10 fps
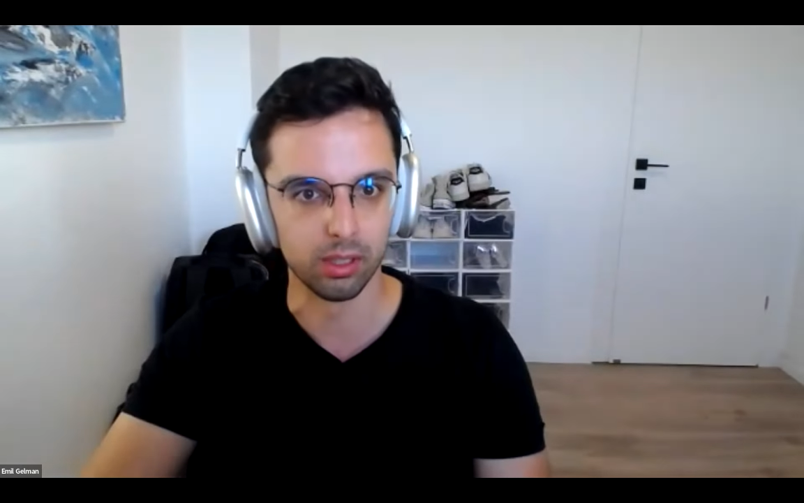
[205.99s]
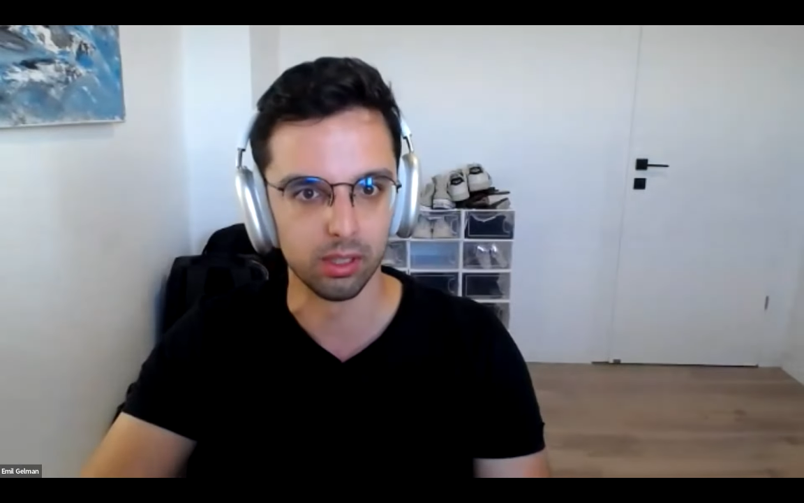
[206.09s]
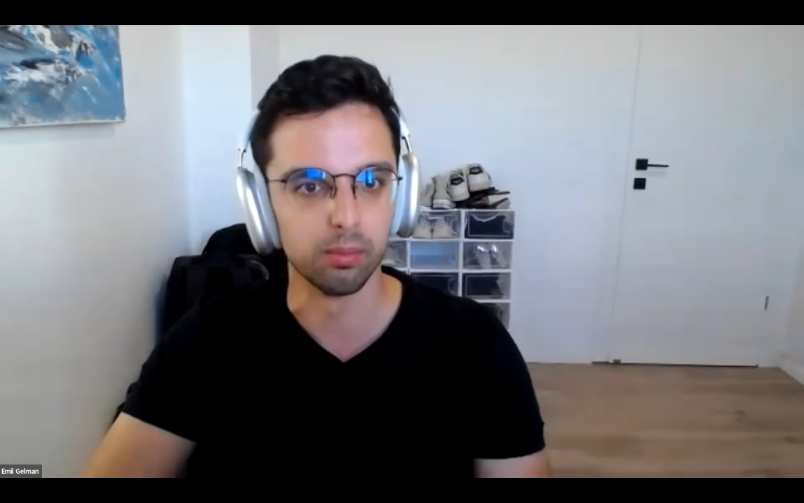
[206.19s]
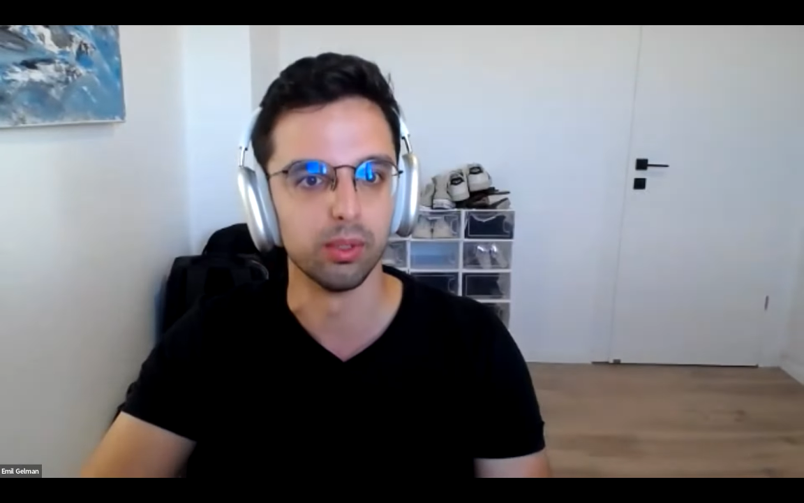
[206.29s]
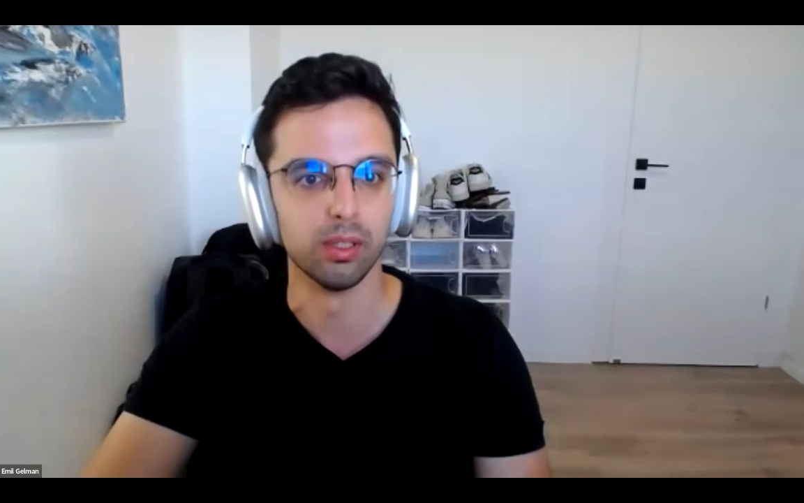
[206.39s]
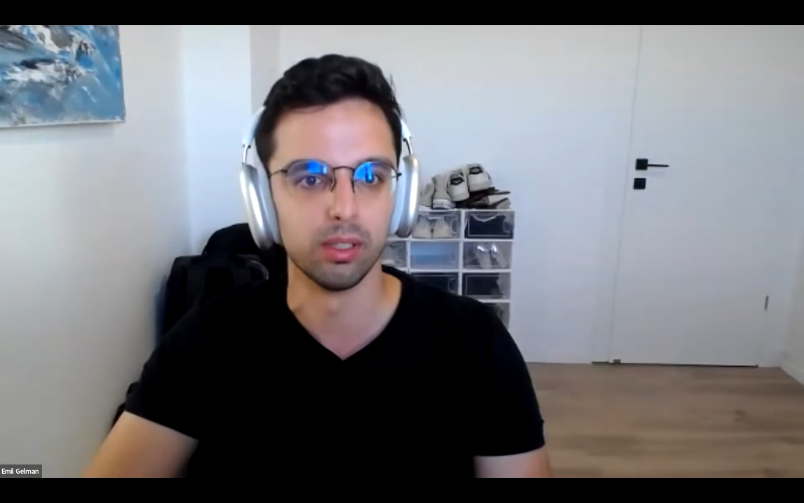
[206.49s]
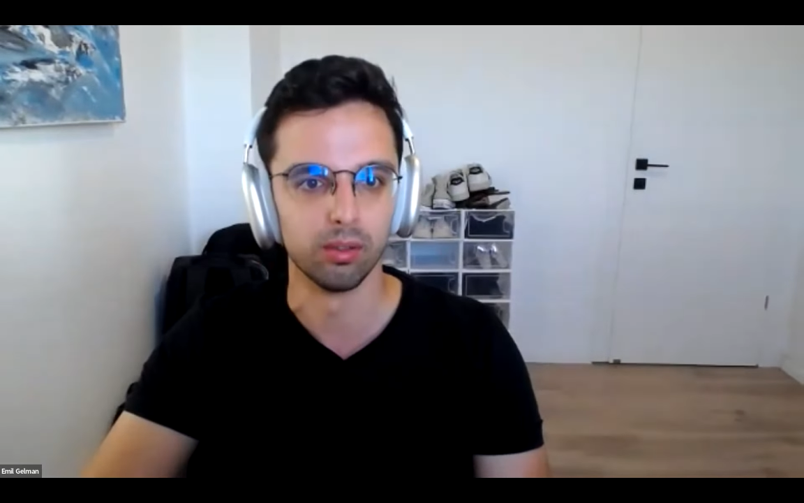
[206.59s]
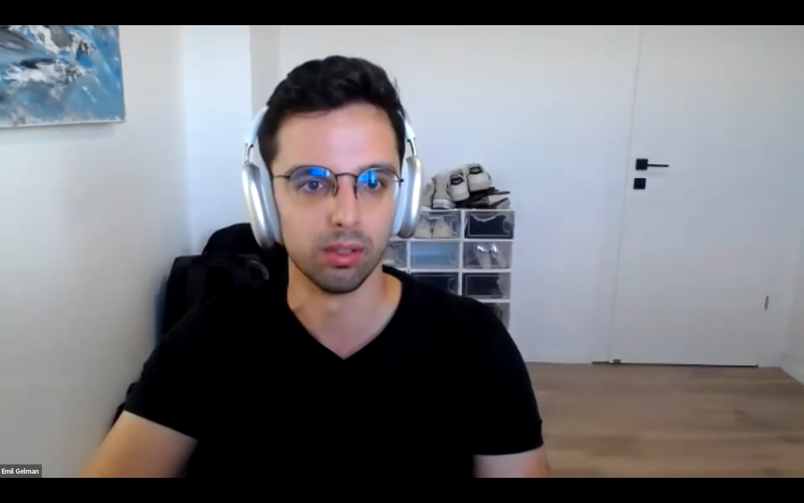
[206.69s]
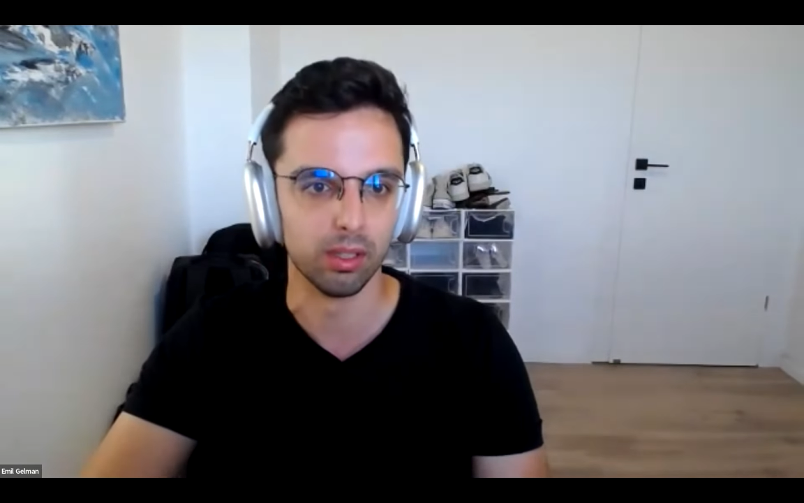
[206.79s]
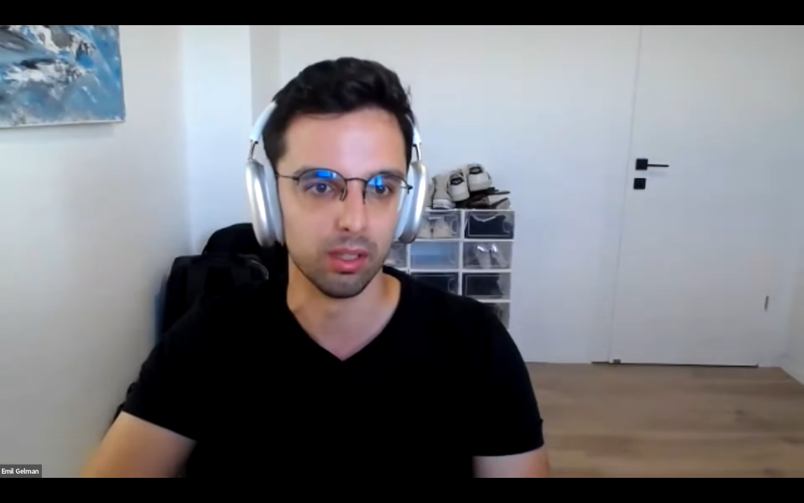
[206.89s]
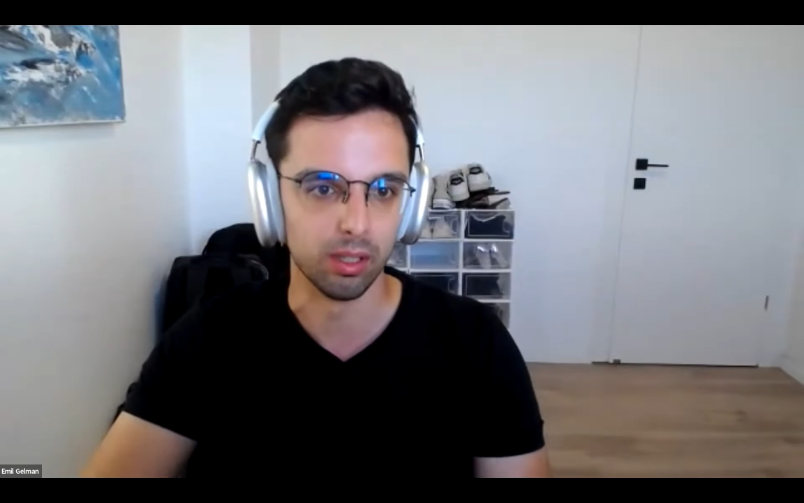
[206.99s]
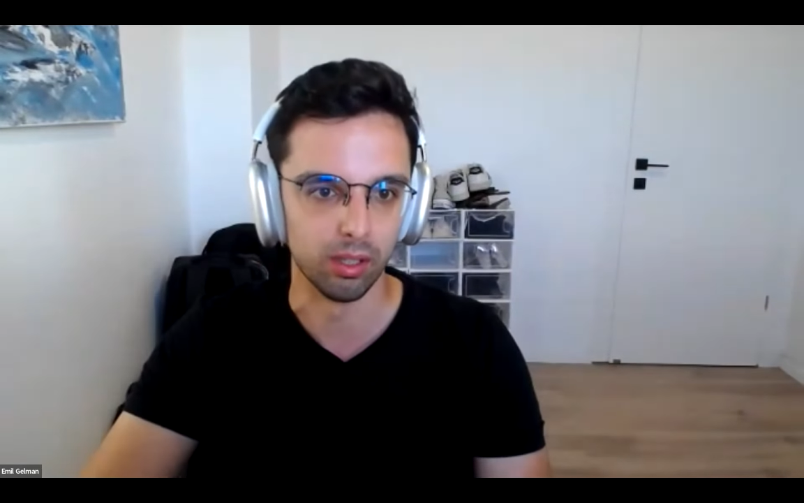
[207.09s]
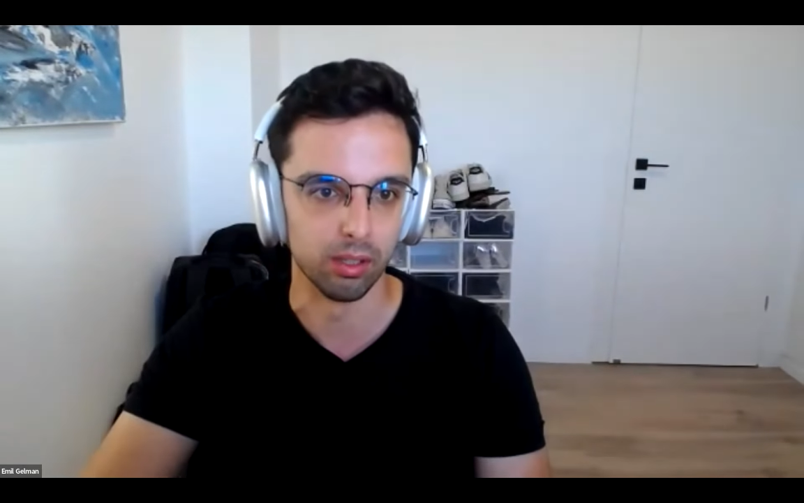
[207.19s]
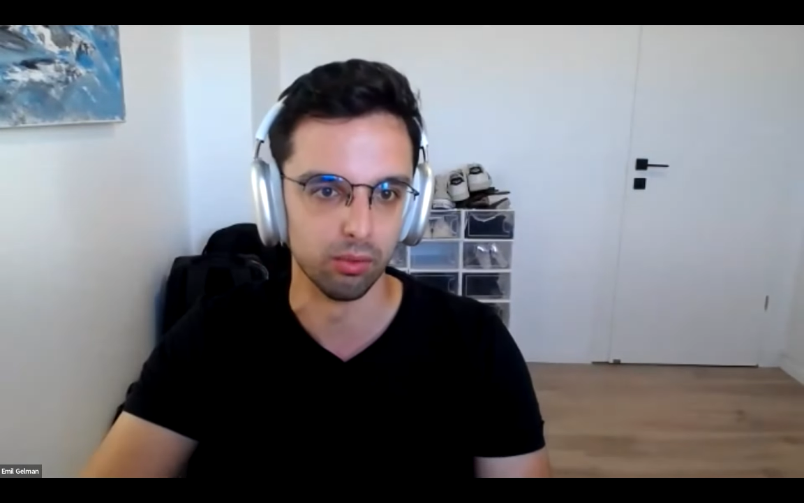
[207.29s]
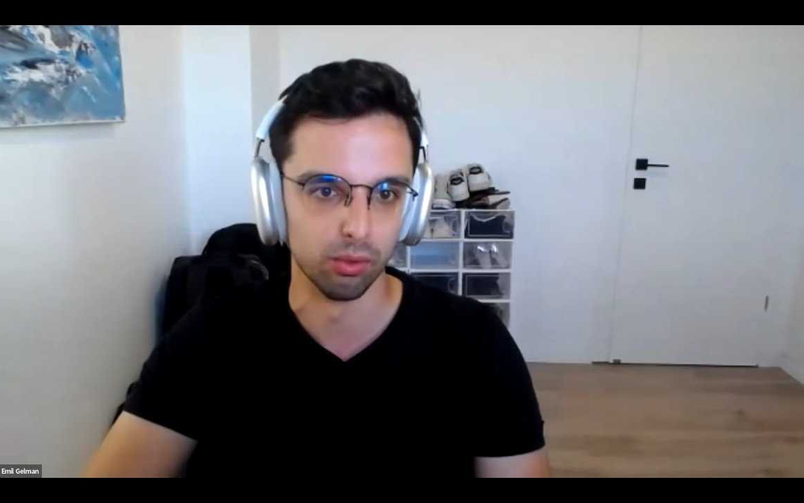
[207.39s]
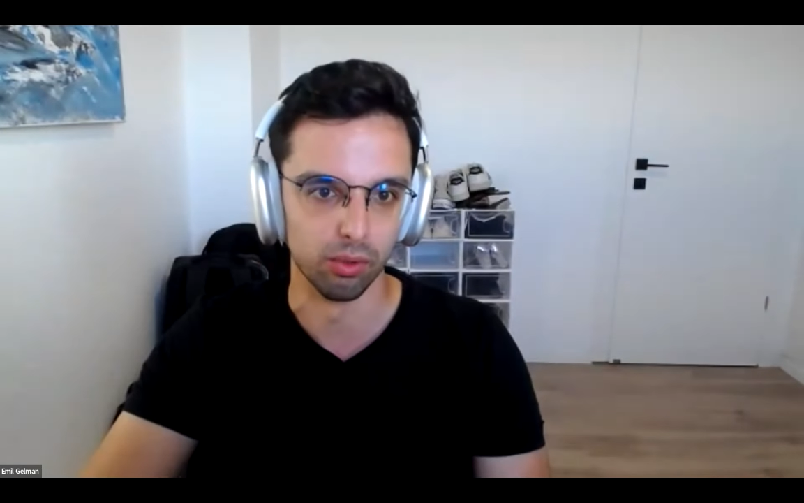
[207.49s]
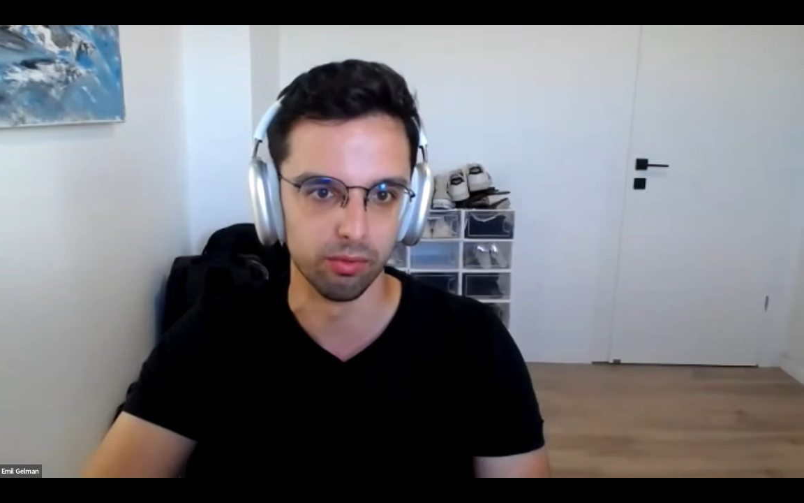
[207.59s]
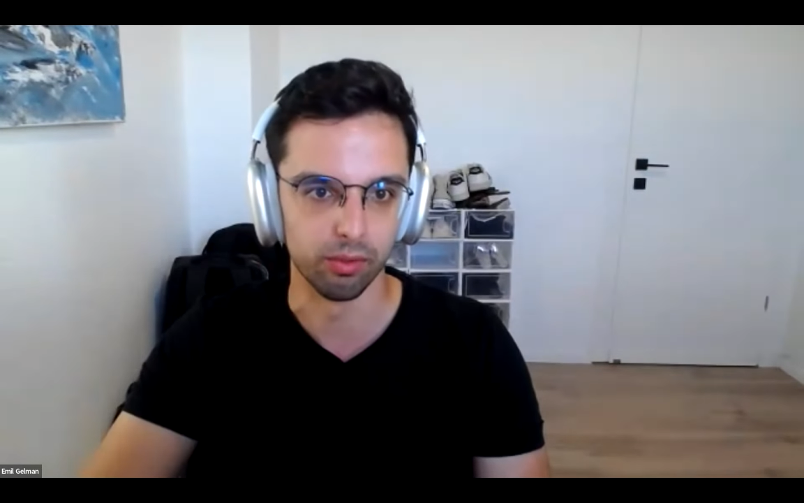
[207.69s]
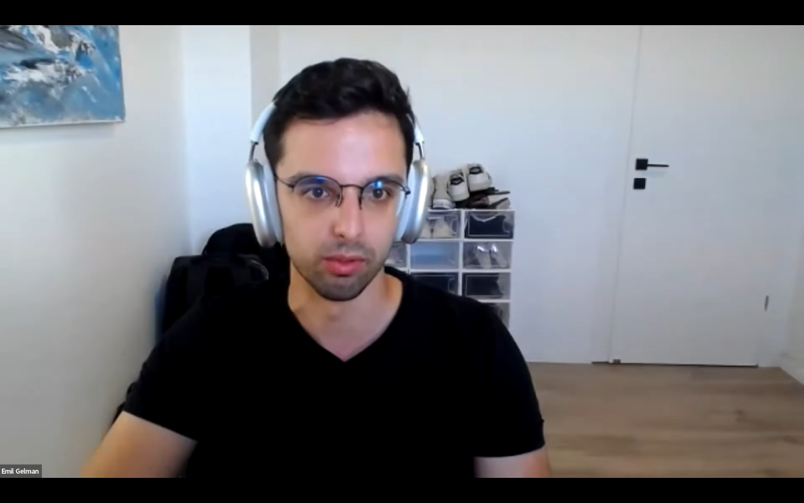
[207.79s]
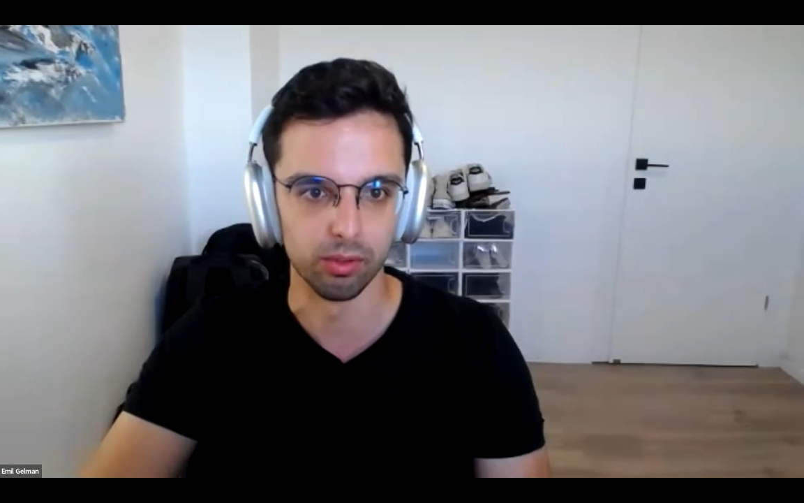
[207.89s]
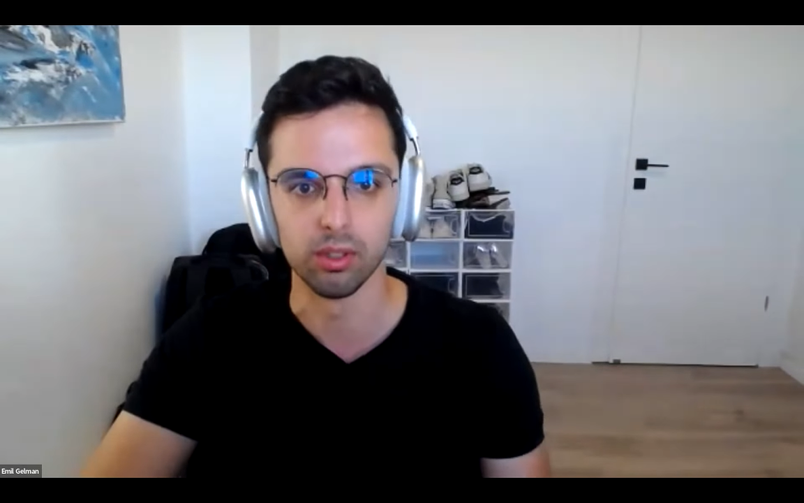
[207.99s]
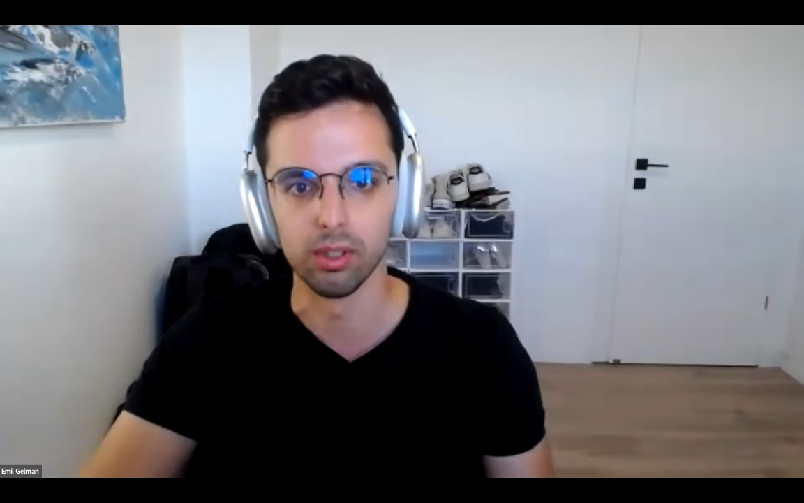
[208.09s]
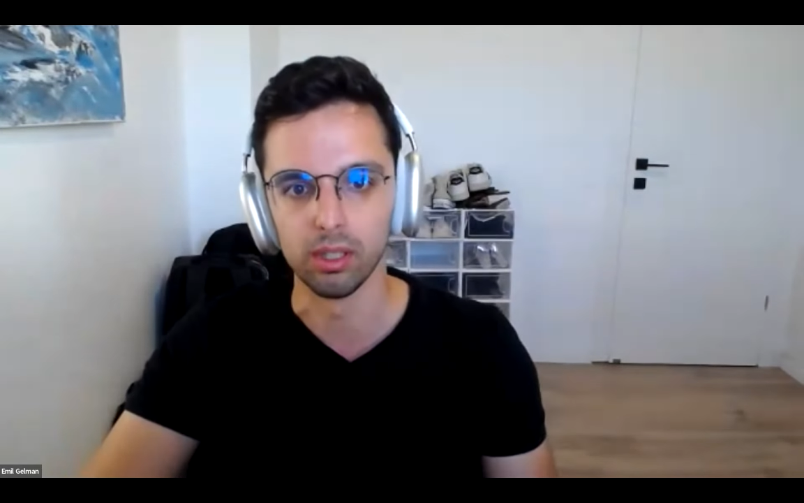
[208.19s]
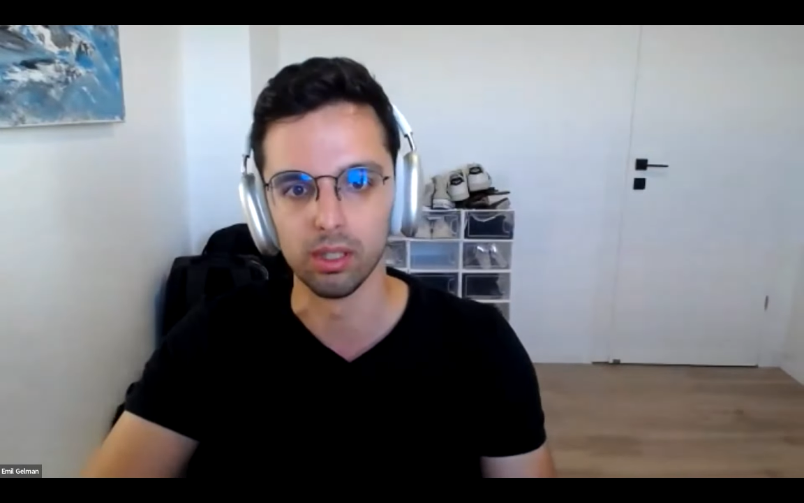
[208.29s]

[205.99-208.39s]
the built-in rule for